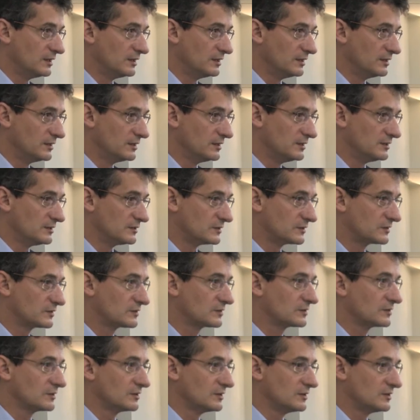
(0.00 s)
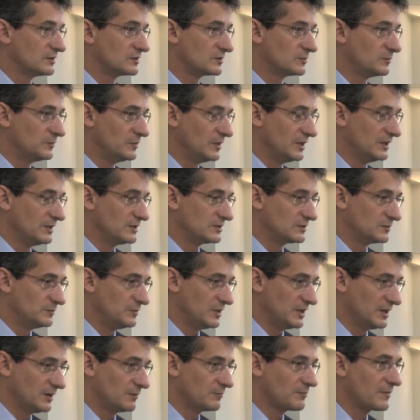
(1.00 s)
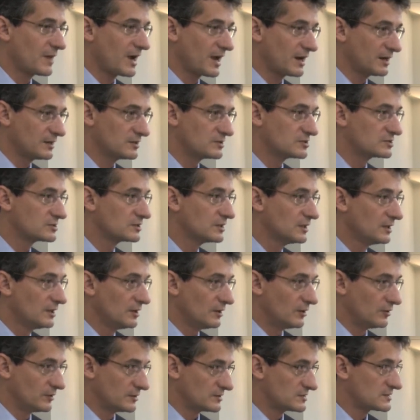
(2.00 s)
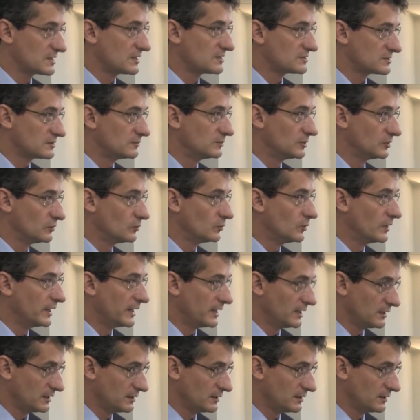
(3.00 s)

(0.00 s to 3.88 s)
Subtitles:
is being managed on a sensible way.